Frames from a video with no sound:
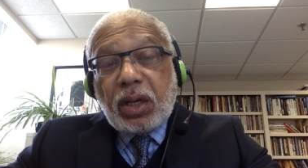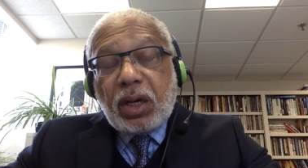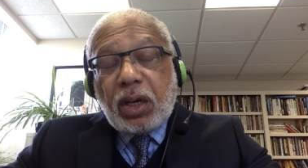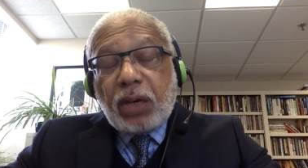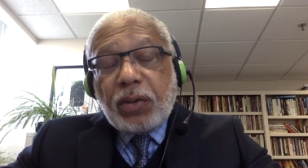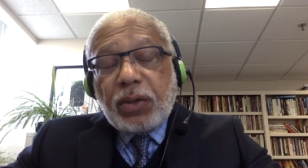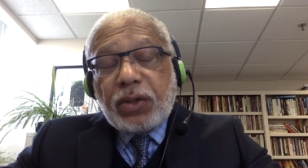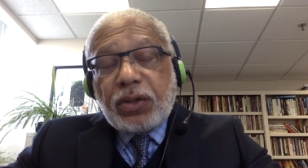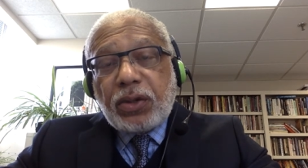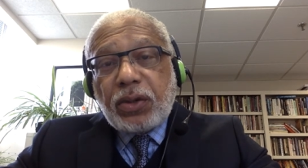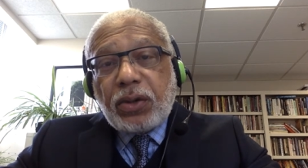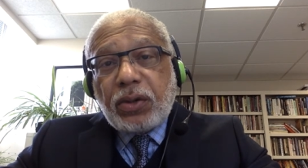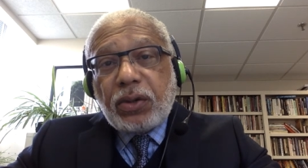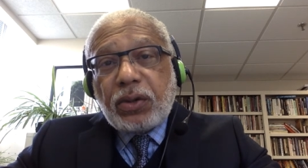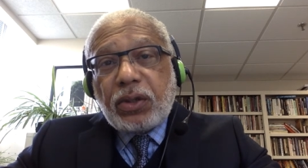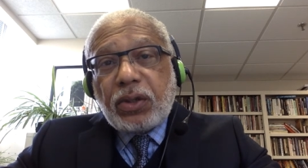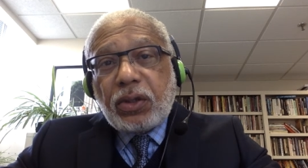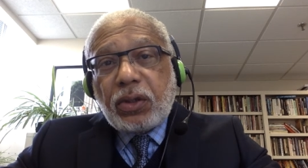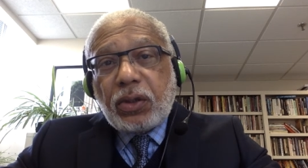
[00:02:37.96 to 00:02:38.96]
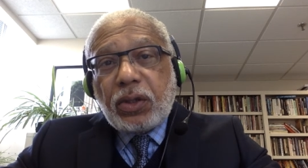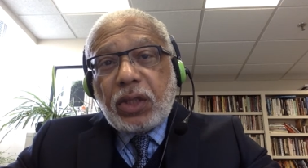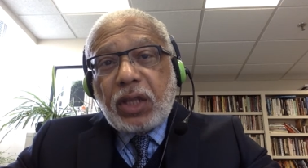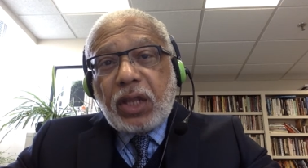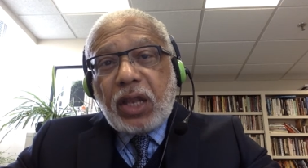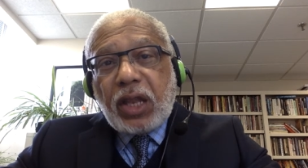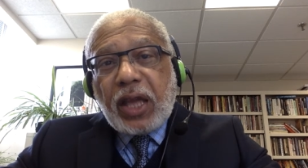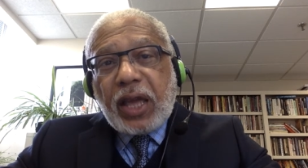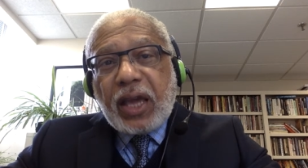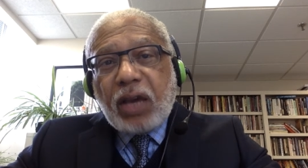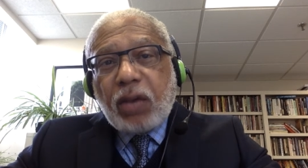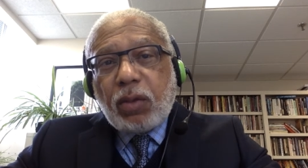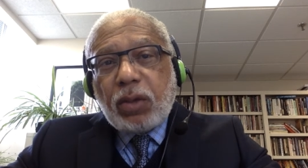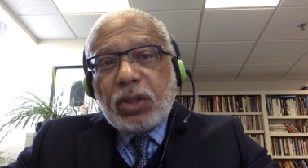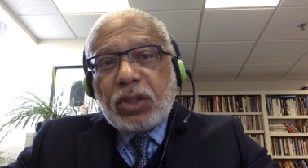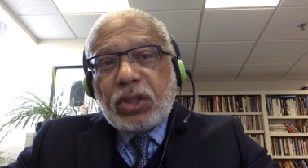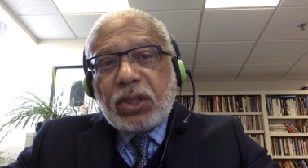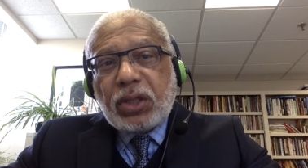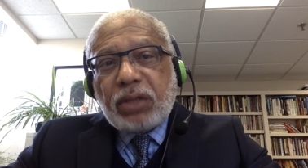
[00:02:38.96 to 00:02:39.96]
a return to the
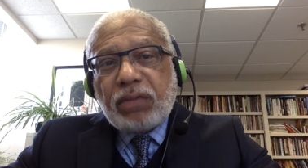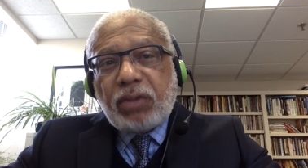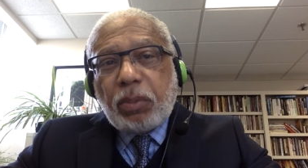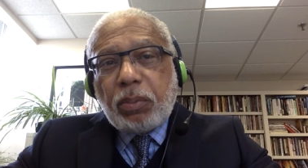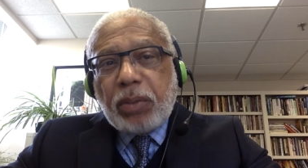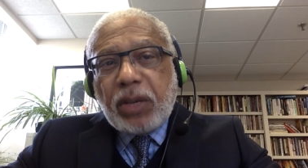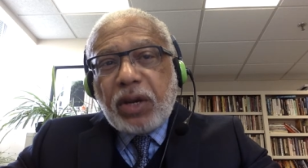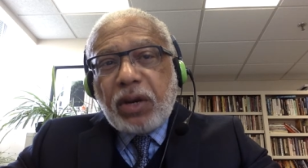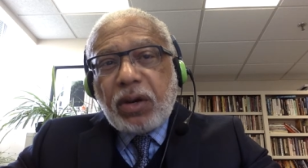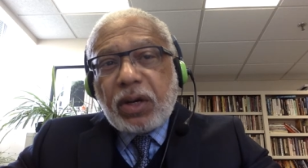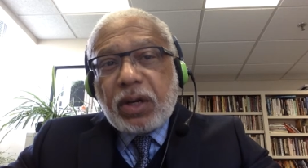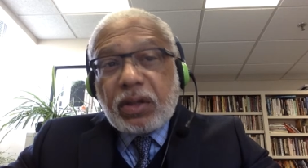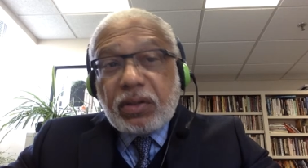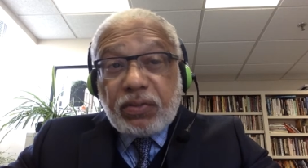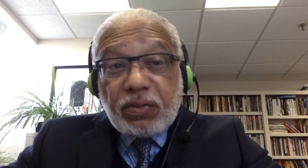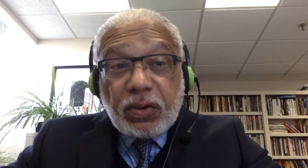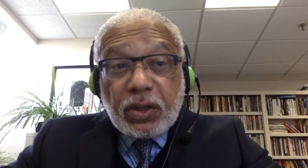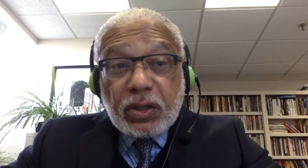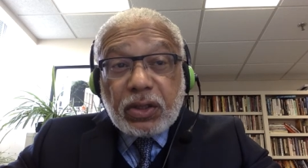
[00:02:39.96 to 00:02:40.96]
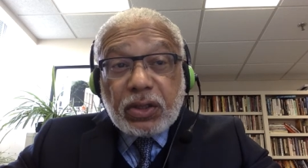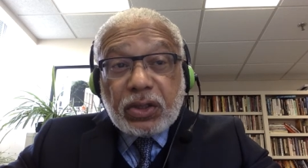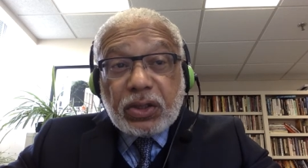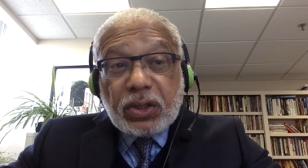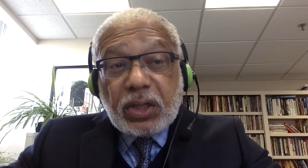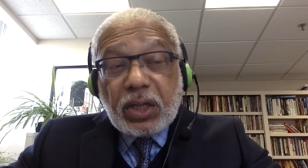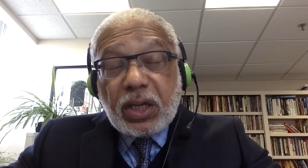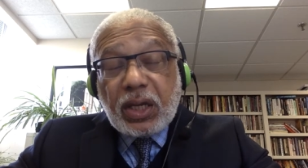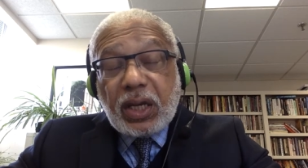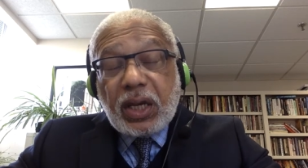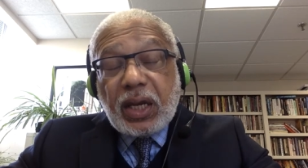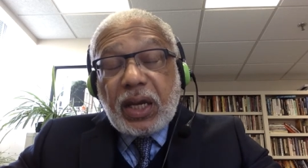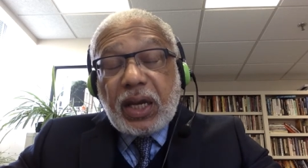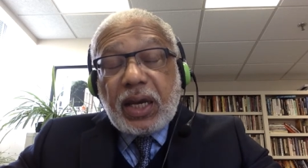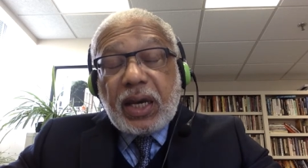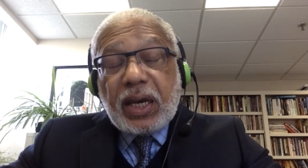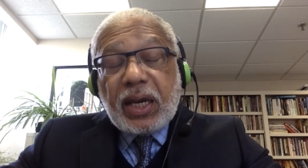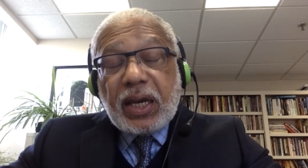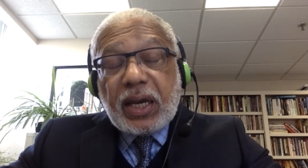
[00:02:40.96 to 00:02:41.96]
language of America first
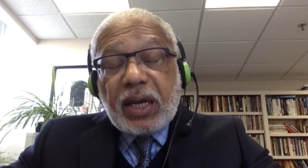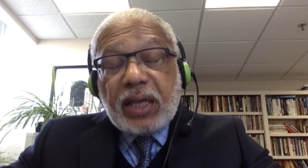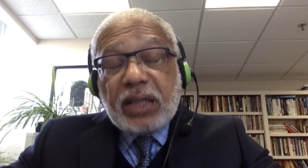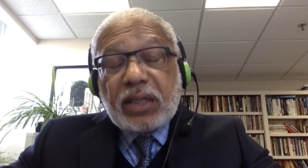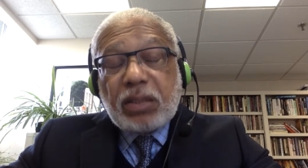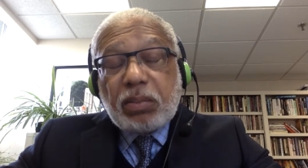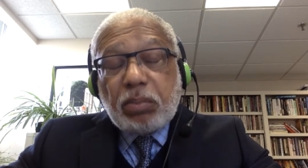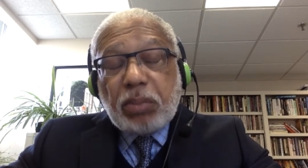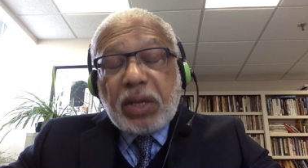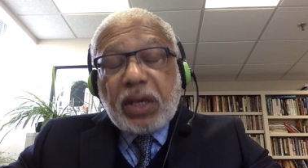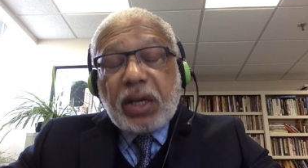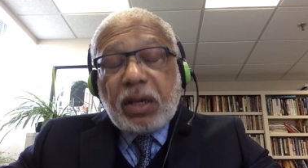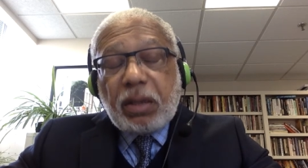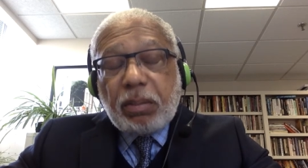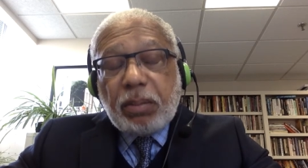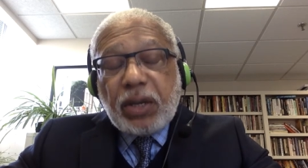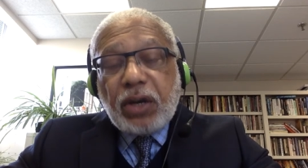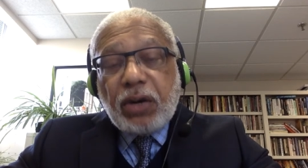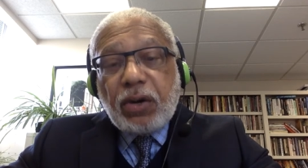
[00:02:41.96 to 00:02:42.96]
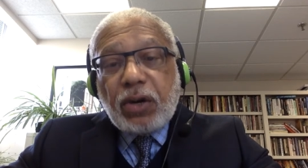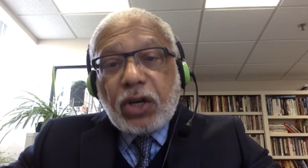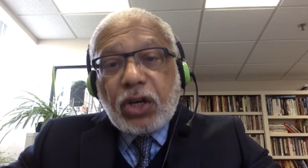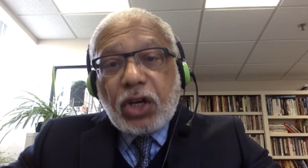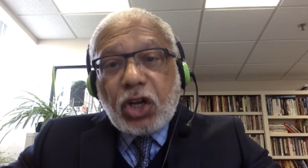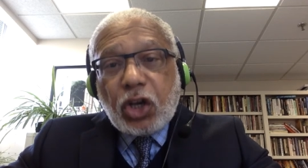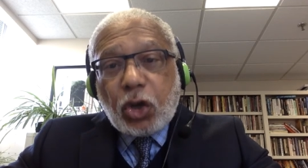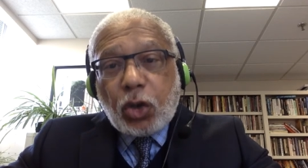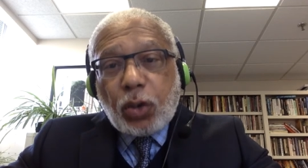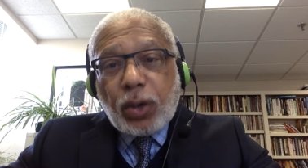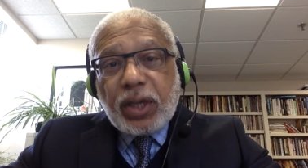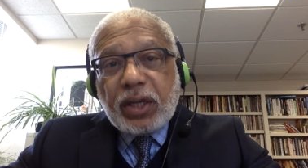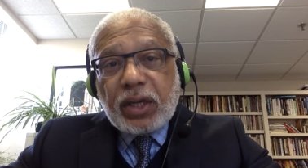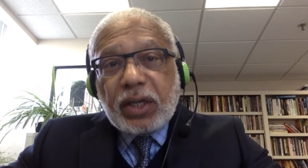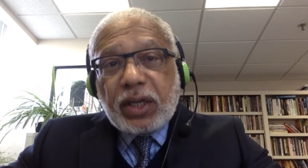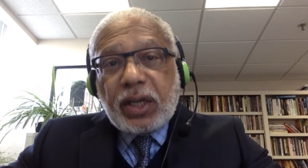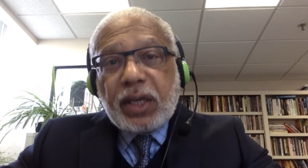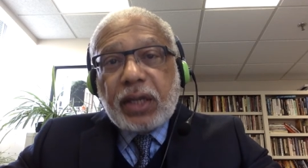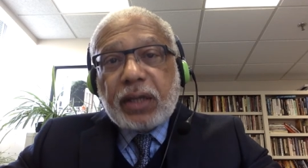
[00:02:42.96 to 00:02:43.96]
and let's make America great
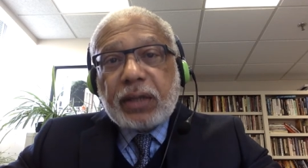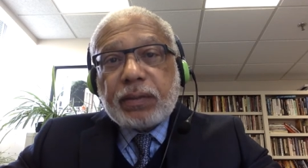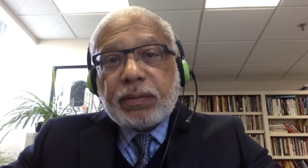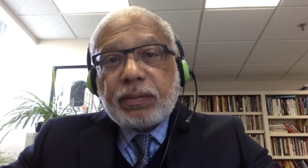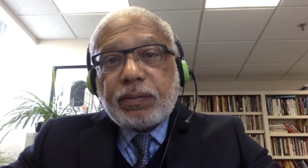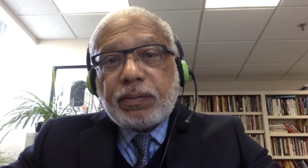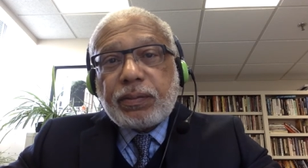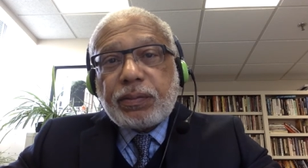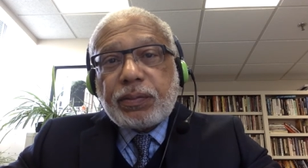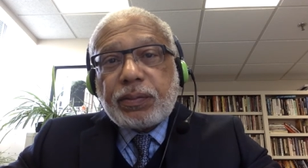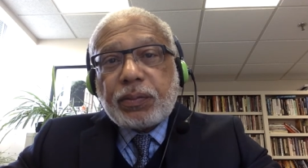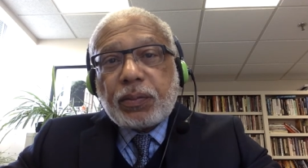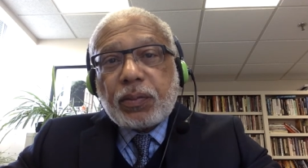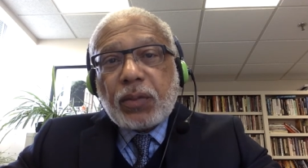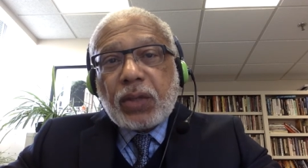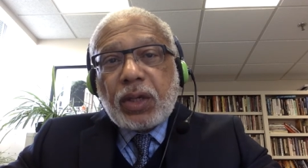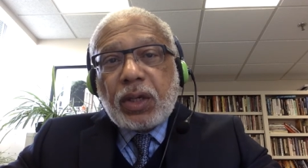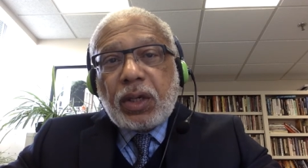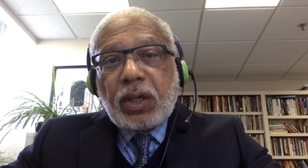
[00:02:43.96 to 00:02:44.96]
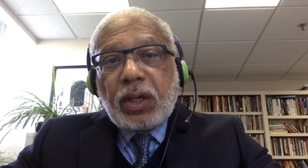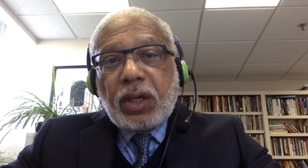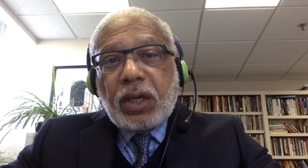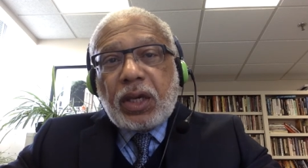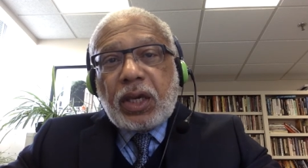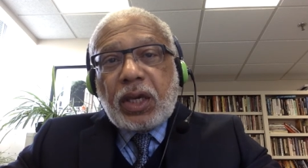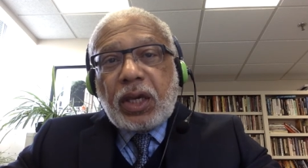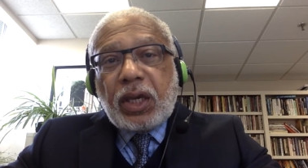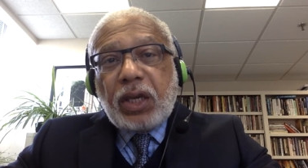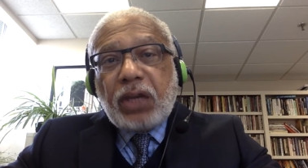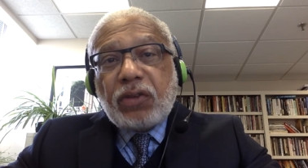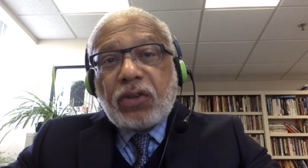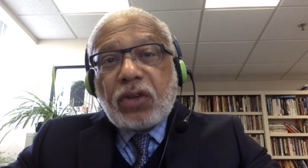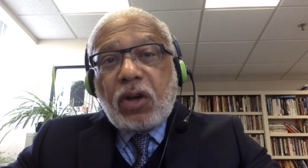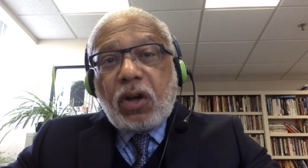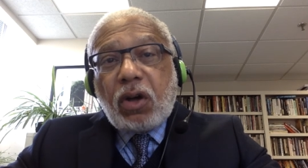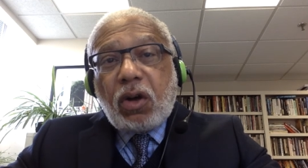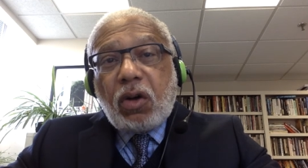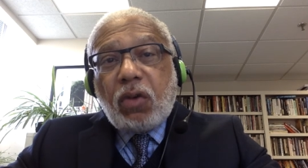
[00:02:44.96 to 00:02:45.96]
again. King's
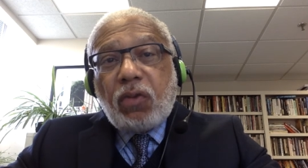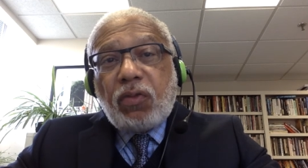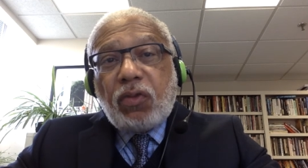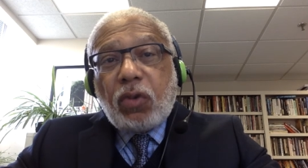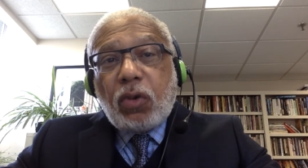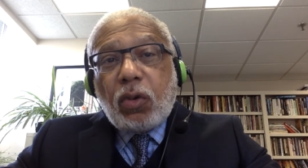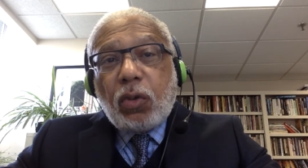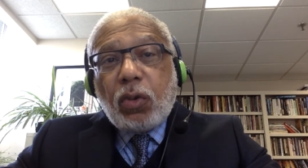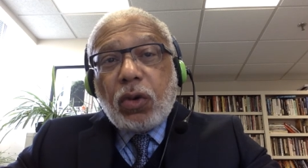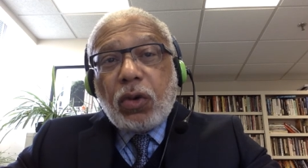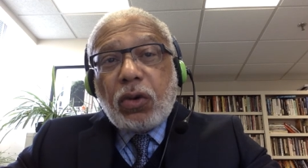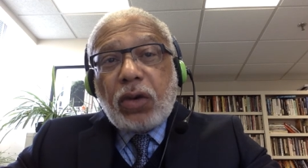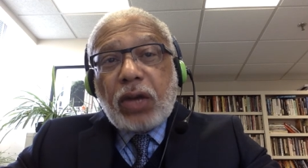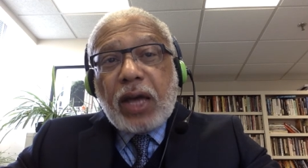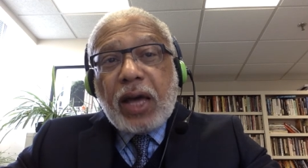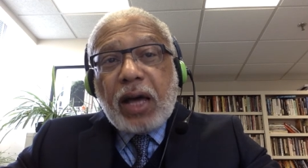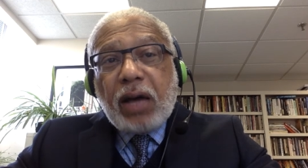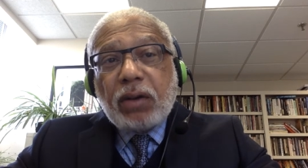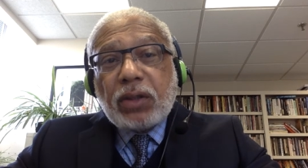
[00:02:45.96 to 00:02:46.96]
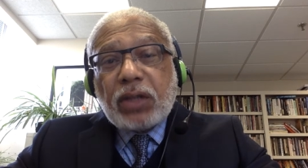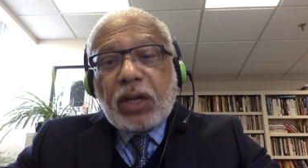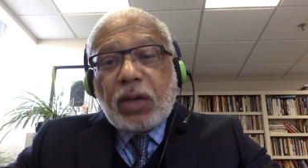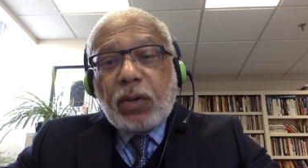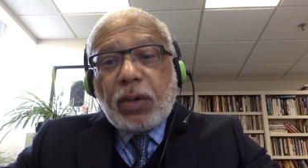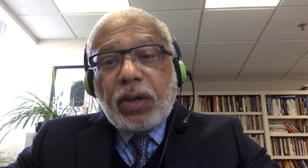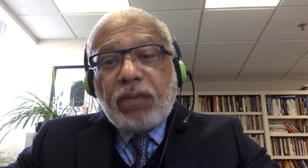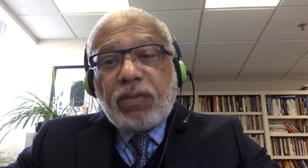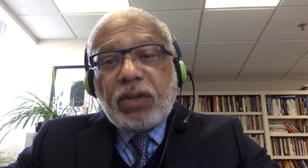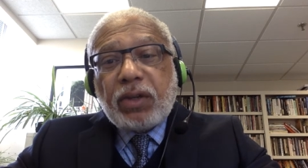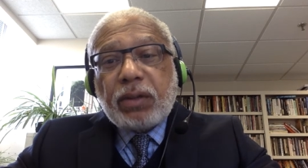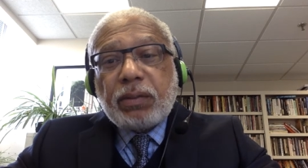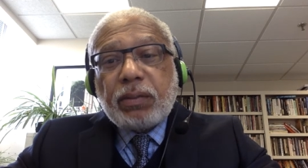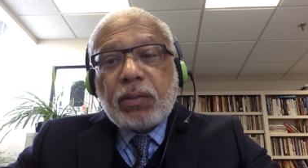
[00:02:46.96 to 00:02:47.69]
call for a world house, however,